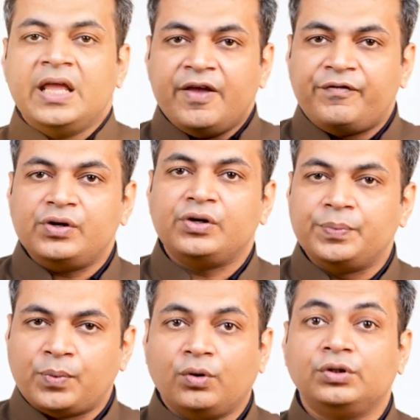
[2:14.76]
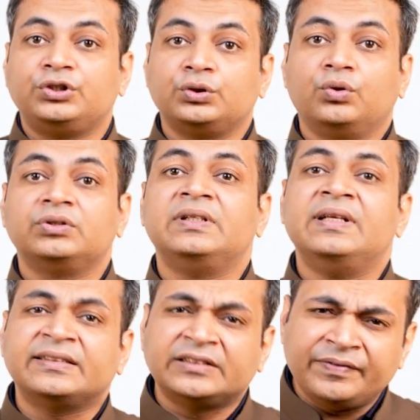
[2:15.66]
If your report shows
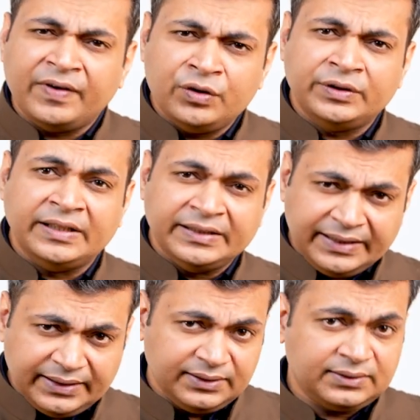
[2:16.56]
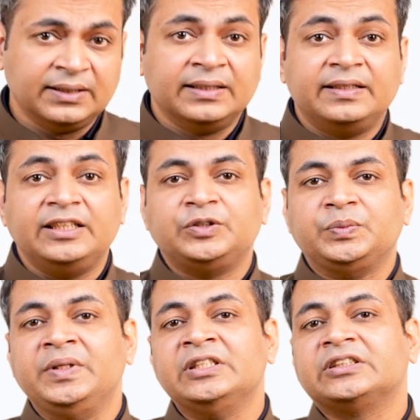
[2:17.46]
lesser value than these,
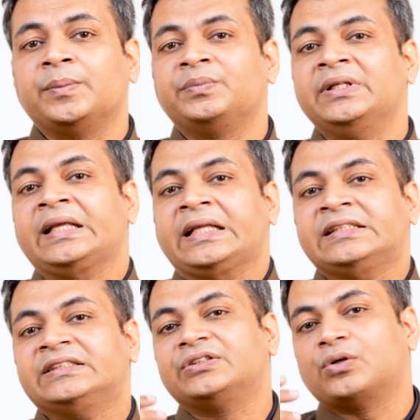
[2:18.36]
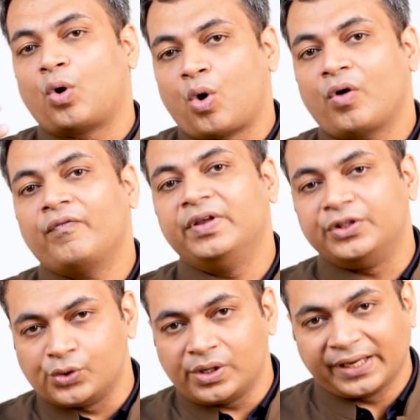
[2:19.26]
this means something is wrong
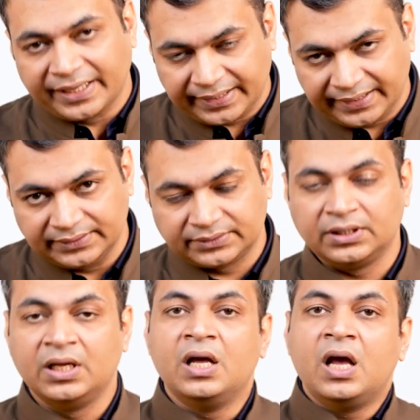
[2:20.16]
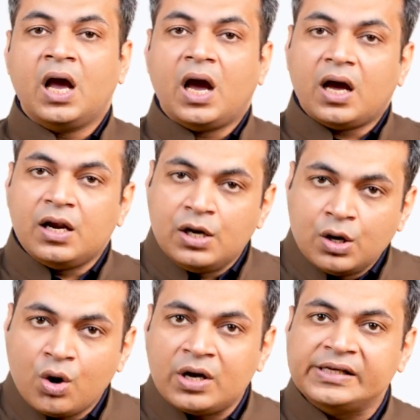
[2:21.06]
with your kidneys. A
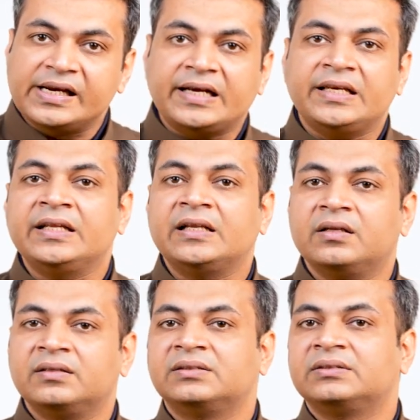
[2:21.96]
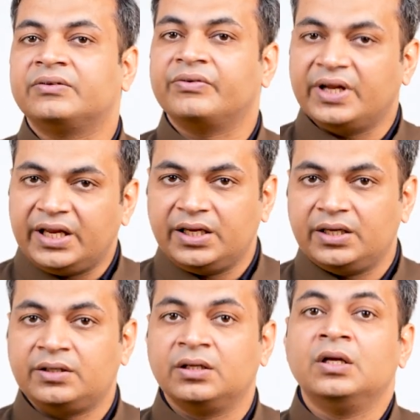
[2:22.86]
low creatinine clearance
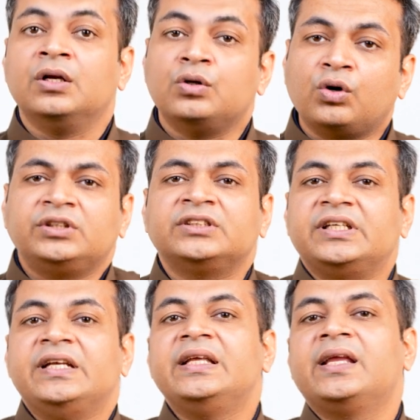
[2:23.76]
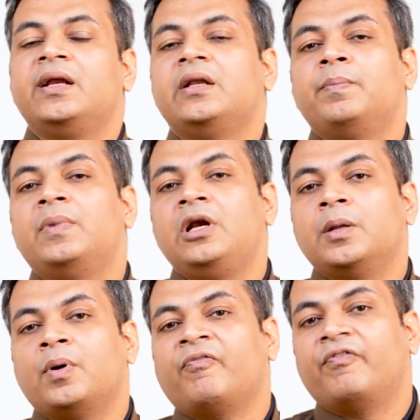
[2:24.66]
rate not just indicate a
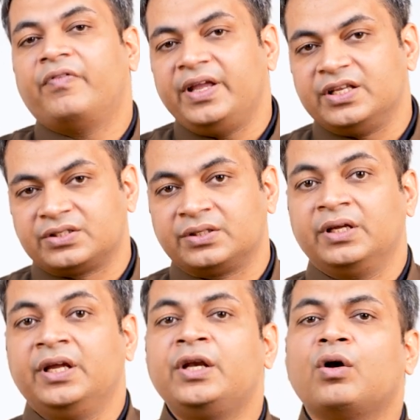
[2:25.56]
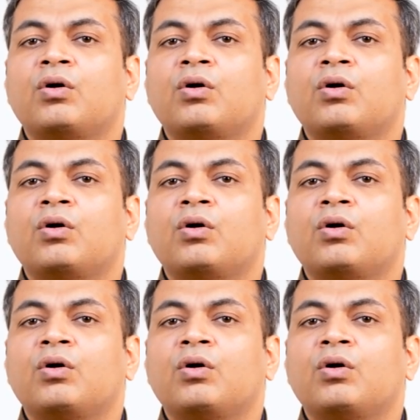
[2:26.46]
buildup of waste, it